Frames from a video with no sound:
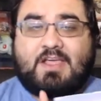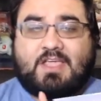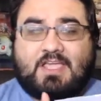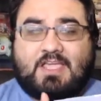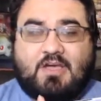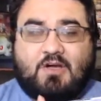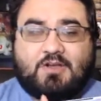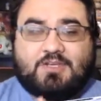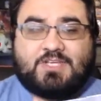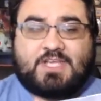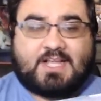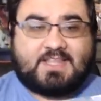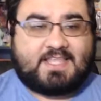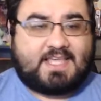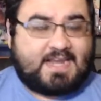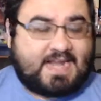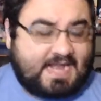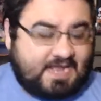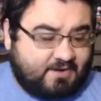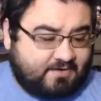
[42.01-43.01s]
go check
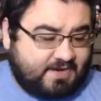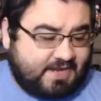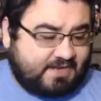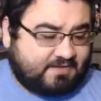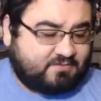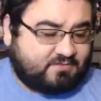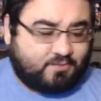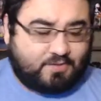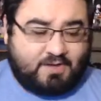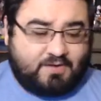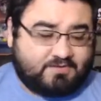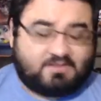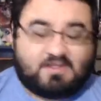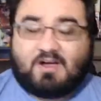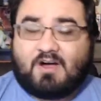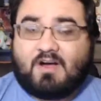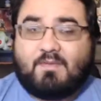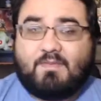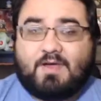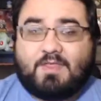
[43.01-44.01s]
that out, as well as
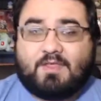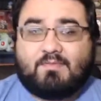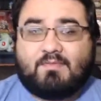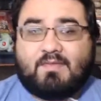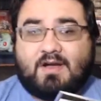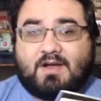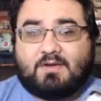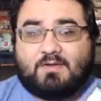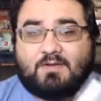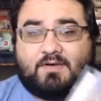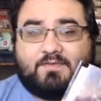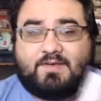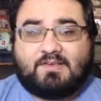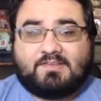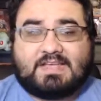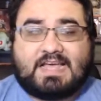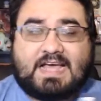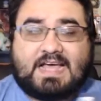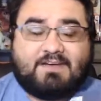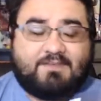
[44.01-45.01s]
all my other manga reviews.
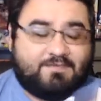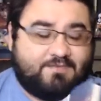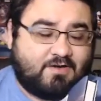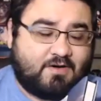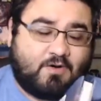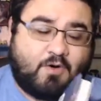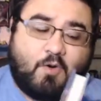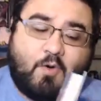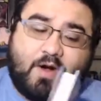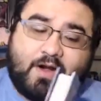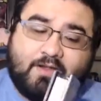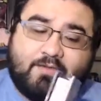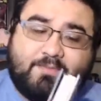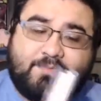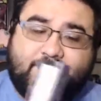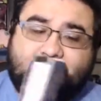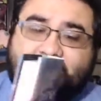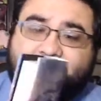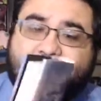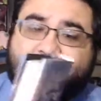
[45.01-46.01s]
I have quite a
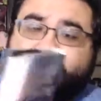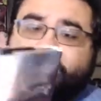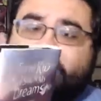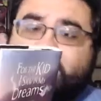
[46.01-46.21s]
bit of